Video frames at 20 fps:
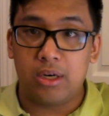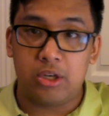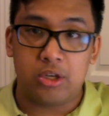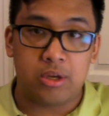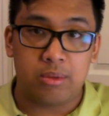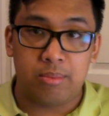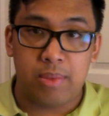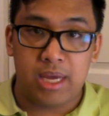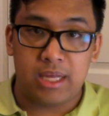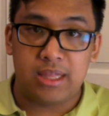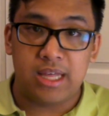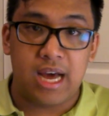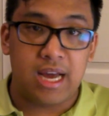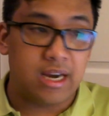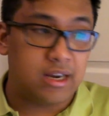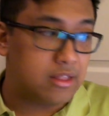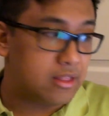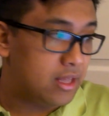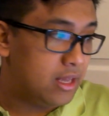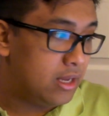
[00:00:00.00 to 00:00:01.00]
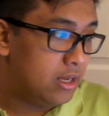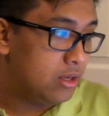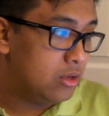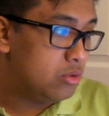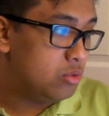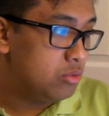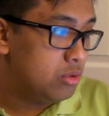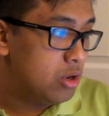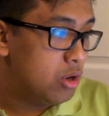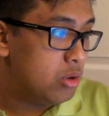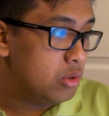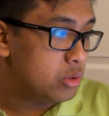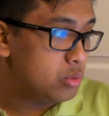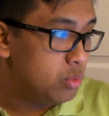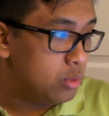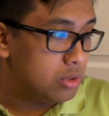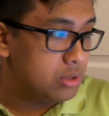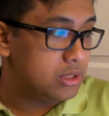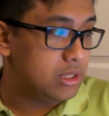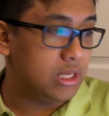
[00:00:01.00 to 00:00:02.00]
You can make that a thing. Who knows?
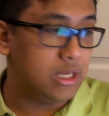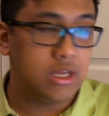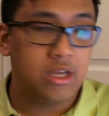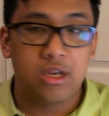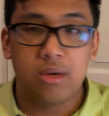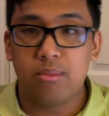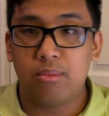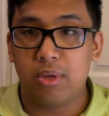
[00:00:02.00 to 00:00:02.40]
We'll see.